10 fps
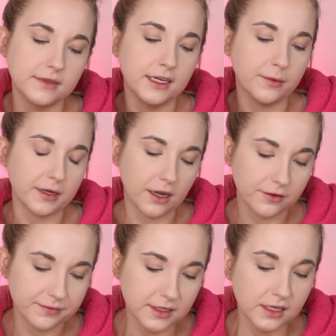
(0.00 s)
Here we
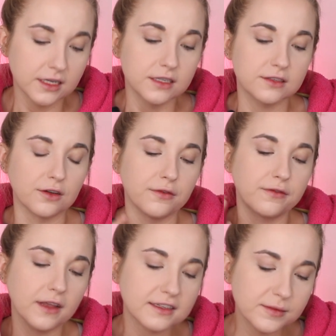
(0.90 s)
go. So
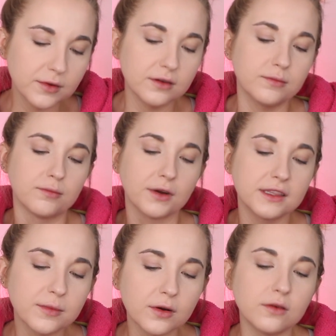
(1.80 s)
flexible,
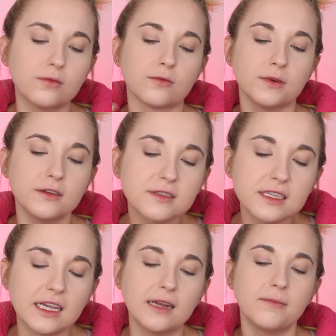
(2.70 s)
breathable, real
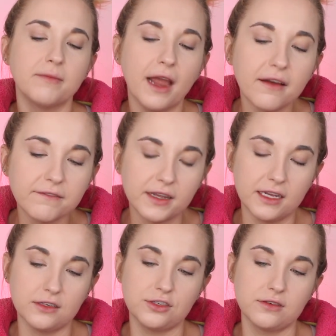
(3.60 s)
skin, matte
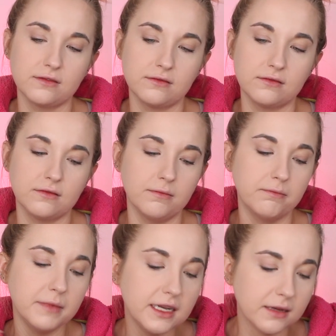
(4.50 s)
finish.
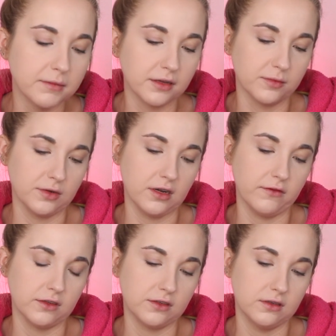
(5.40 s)
Medium buildable
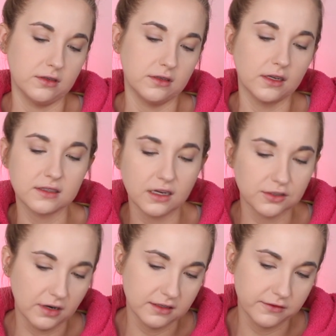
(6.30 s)
coverage. Does
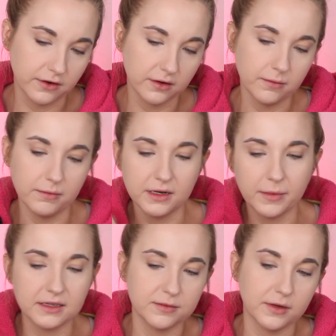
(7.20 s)
not transfer.
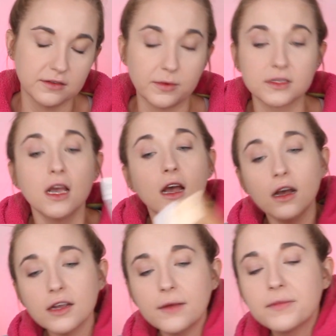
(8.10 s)
Minimize appearance.
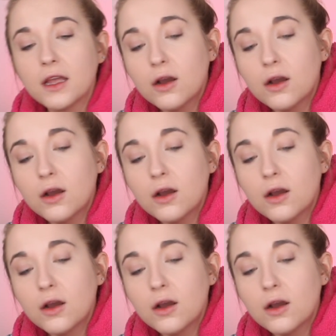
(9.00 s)
Okay.